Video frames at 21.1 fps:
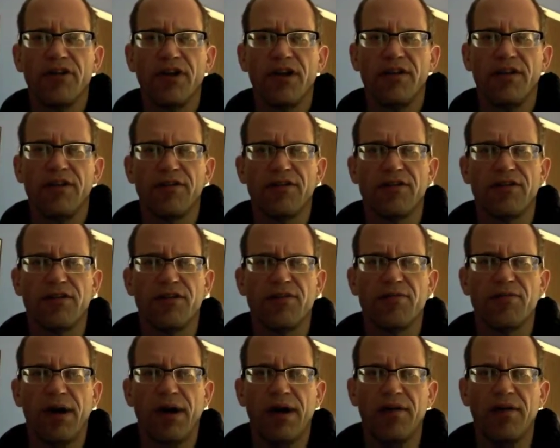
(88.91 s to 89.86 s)
and there's
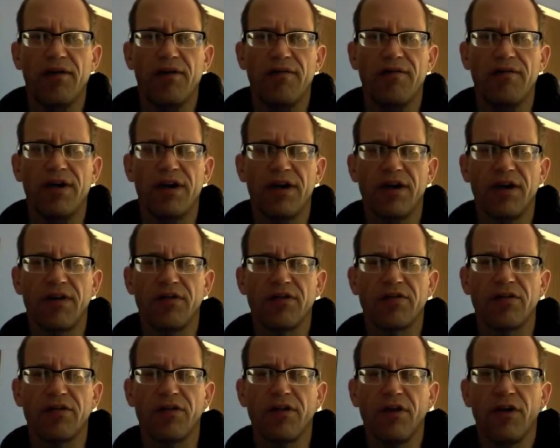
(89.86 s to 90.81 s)
inspiring
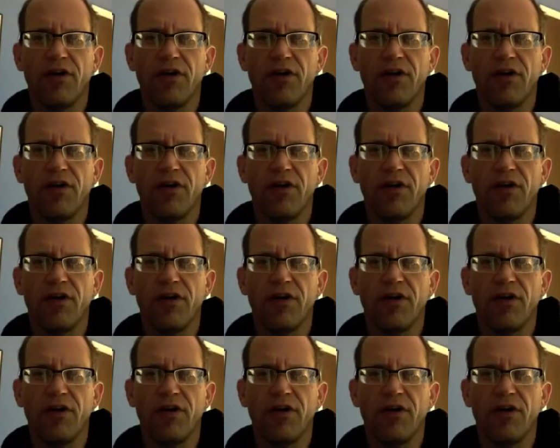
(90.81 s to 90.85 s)
videos.